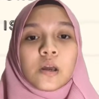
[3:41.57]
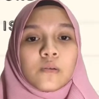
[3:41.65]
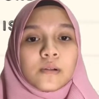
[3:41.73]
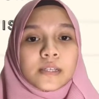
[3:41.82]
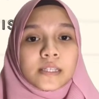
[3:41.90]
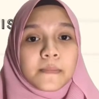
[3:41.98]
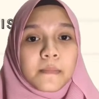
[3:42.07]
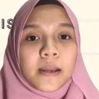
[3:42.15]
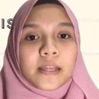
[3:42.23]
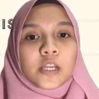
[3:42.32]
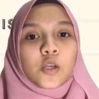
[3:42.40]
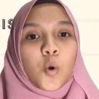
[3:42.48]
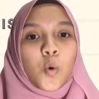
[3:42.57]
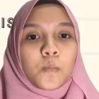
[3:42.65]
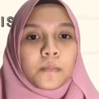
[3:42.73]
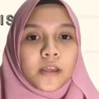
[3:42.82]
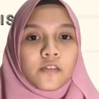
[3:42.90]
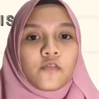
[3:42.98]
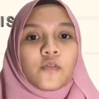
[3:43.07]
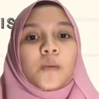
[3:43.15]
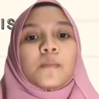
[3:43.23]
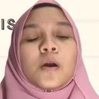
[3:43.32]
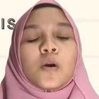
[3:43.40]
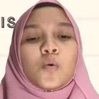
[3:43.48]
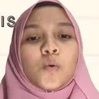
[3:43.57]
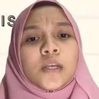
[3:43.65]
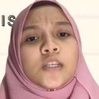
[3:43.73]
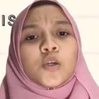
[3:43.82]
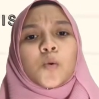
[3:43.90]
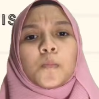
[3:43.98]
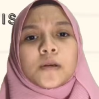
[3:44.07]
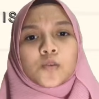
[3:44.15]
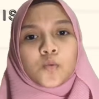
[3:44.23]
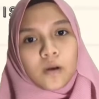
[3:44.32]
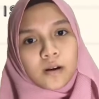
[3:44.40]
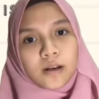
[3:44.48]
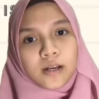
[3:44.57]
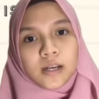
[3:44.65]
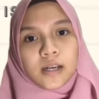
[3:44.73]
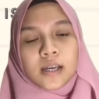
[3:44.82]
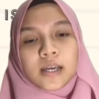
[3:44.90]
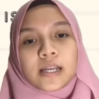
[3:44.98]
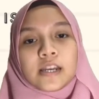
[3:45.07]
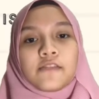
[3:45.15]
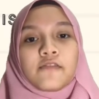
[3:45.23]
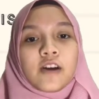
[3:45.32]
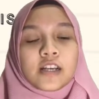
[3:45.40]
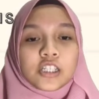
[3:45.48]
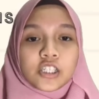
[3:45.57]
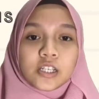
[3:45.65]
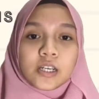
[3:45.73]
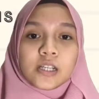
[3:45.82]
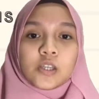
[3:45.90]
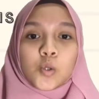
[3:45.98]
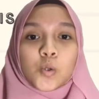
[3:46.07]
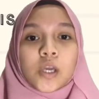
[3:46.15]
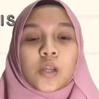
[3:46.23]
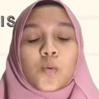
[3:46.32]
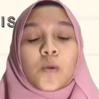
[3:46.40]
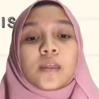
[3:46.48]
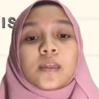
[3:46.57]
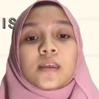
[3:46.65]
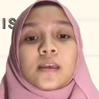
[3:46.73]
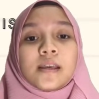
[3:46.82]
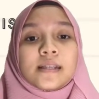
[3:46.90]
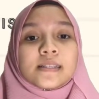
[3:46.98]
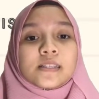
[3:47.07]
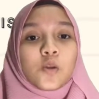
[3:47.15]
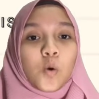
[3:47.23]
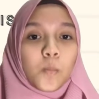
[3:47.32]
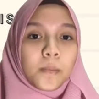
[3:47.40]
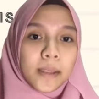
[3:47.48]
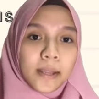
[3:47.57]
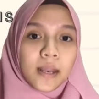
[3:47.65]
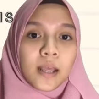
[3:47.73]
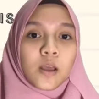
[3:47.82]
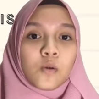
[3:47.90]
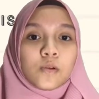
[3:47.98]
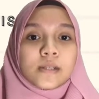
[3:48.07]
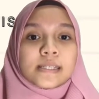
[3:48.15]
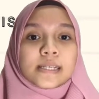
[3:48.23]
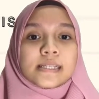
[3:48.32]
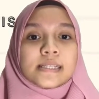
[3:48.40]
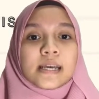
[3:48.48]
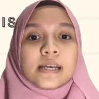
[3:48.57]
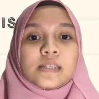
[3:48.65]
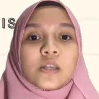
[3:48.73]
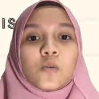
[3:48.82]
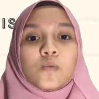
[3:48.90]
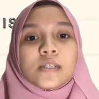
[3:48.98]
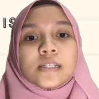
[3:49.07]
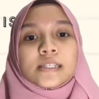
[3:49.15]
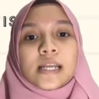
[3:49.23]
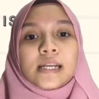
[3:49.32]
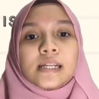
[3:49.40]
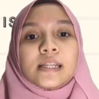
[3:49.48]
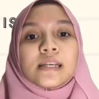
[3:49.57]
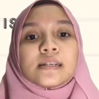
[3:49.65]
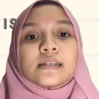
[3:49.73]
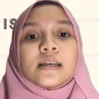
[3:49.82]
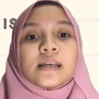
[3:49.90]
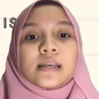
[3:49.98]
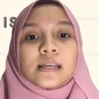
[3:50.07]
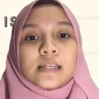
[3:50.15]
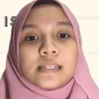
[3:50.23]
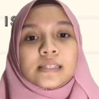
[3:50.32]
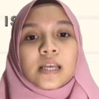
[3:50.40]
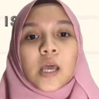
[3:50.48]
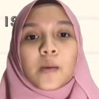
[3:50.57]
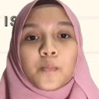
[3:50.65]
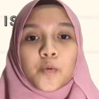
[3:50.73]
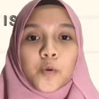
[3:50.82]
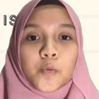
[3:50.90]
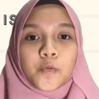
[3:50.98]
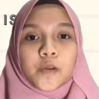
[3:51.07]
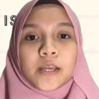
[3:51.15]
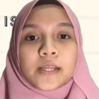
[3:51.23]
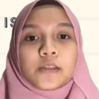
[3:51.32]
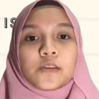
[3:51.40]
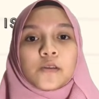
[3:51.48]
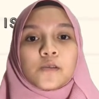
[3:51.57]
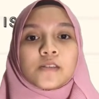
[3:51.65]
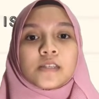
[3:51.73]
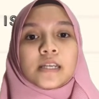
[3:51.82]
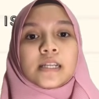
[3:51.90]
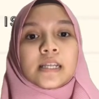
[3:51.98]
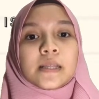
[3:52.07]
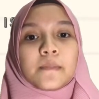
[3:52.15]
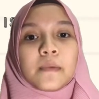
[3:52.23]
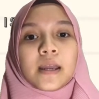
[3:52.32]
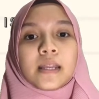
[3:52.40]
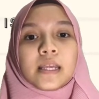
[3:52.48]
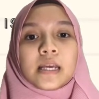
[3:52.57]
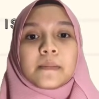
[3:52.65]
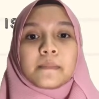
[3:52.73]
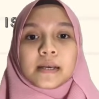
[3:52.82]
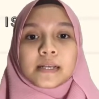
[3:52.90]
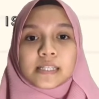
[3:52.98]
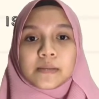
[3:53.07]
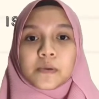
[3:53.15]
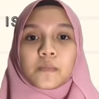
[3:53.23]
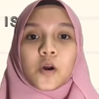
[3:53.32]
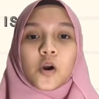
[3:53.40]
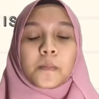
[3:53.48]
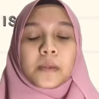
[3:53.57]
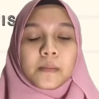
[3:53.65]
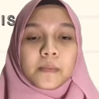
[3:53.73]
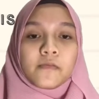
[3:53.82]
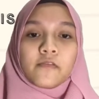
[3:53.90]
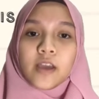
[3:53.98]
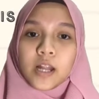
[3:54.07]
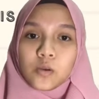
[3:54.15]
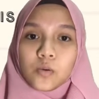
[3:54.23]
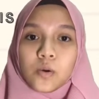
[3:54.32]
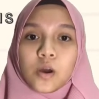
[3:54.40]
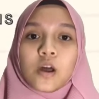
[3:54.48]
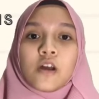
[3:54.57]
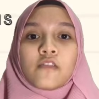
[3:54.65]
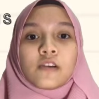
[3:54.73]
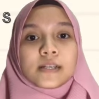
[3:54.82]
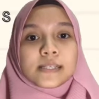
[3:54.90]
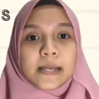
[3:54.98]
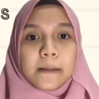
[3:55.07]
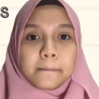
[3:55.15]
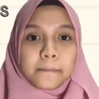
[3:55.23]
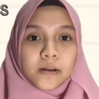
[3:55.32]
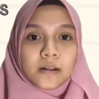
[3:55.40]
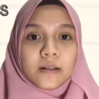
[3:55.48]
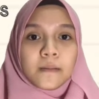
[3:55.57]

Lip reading: will determine the domain from which you must work. The function, together with its domain, will suggest which technique is appropriate to use in determining a maximum or minimum value. For example,